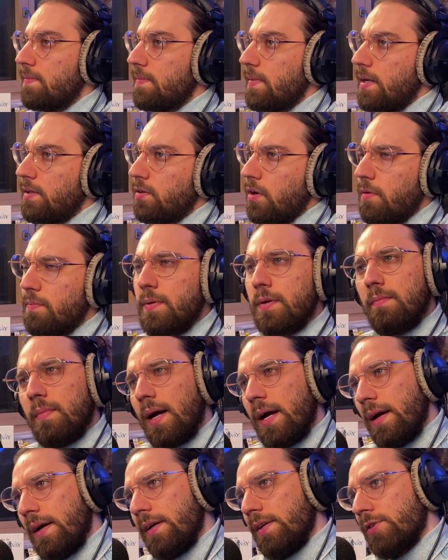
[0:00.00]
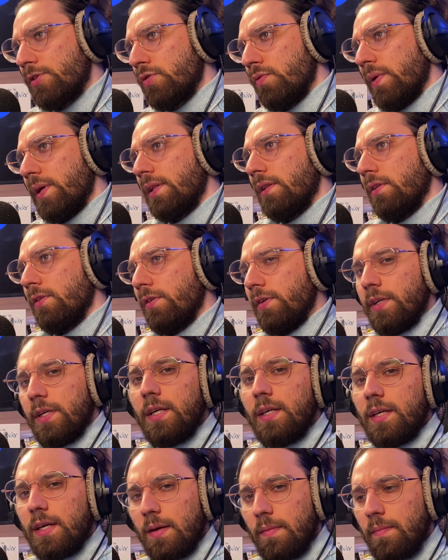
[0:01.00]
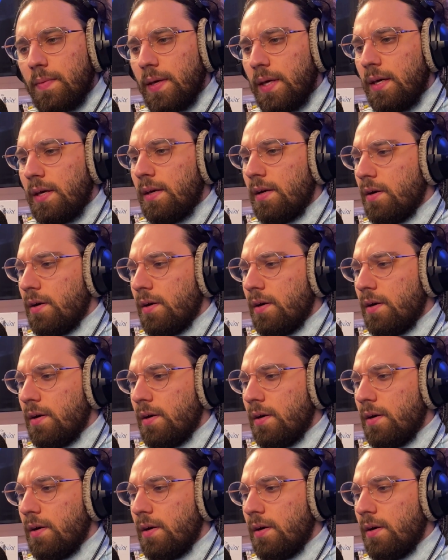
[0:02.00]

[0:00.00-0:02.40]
it opened my eyes to what learning can be,